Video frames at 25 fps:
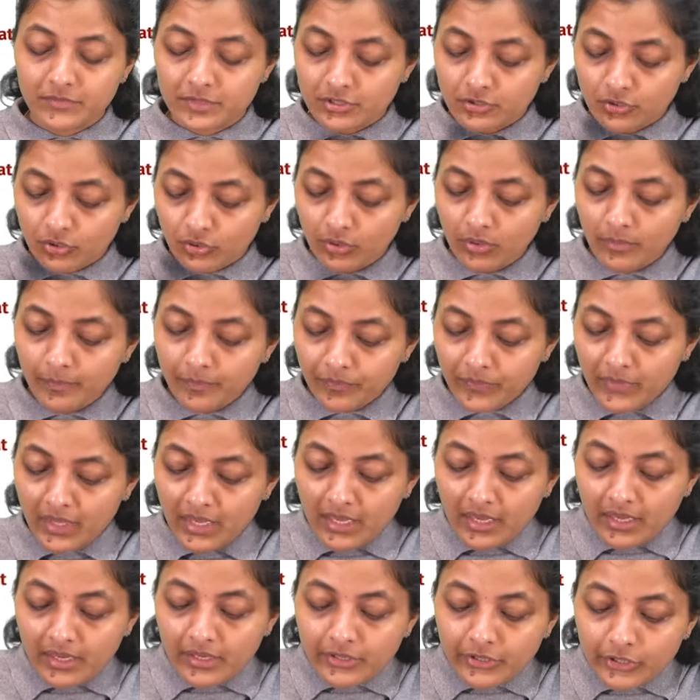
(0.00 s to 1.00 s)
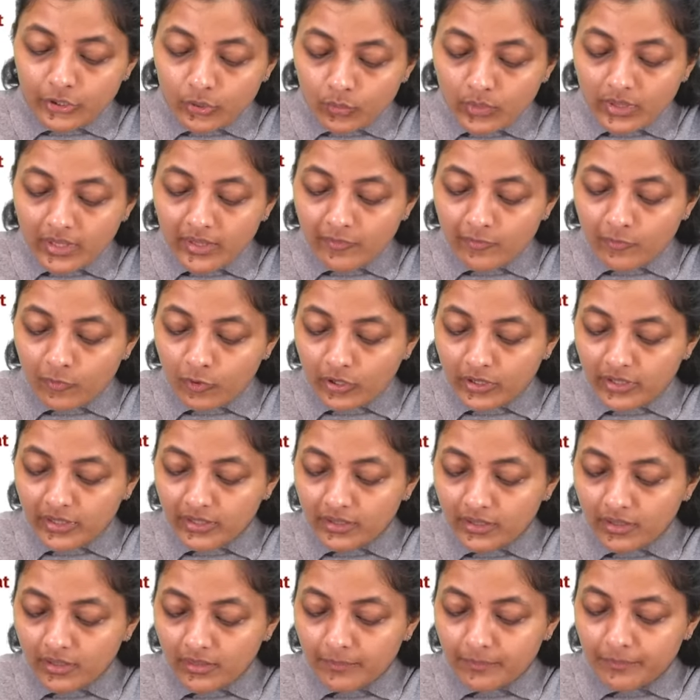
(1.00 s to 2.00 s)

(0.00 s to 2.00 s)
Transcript: So, U N Water